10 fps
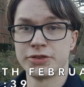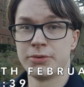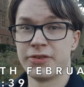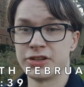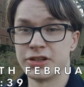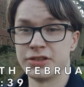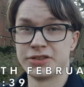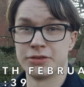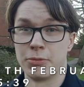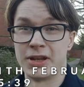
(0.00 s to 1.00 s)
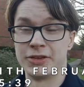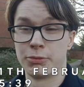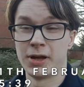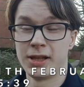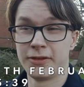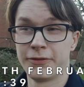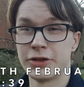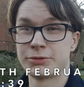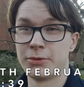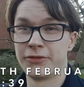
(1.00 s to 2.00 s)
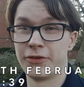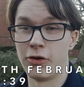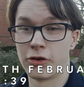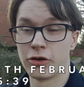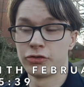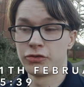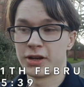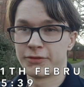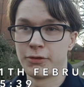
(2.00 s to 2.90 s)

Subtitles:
supervisions went well. First one for contract,